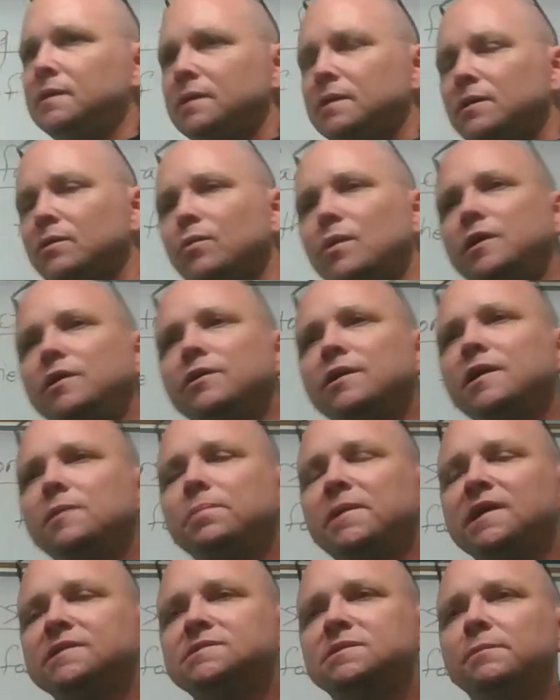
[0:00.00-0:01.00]
why do you
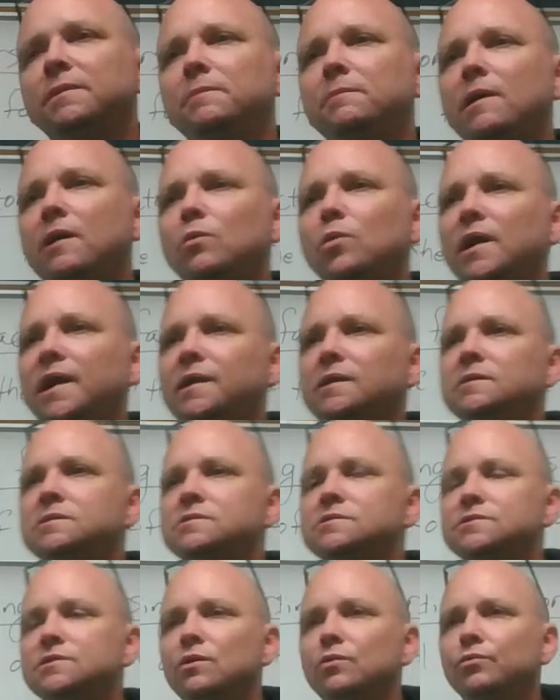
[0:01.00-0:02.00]
keep asking me my weight?
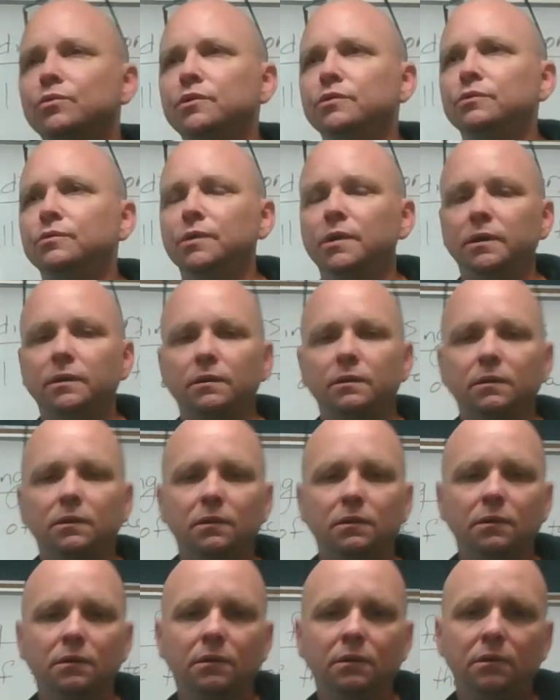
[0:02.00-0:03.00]
It's so rude.
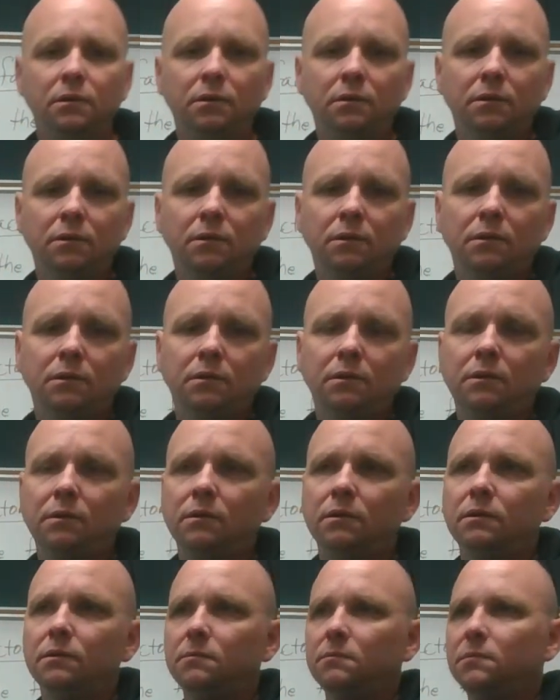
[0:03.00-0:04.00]

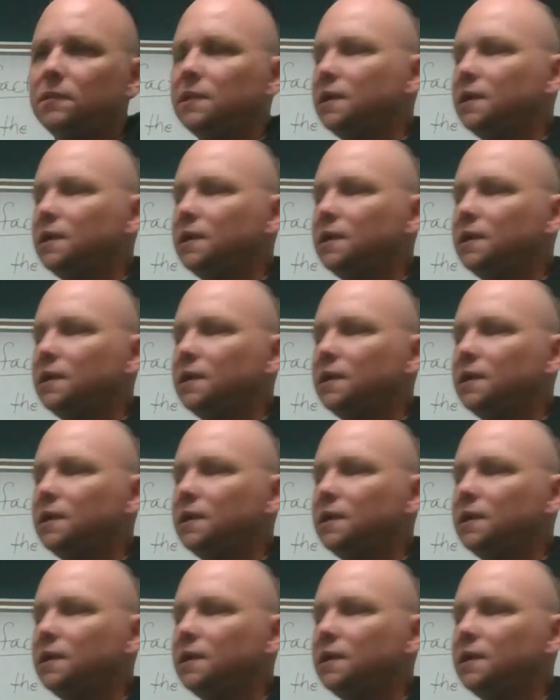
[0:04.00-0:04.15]
Oh my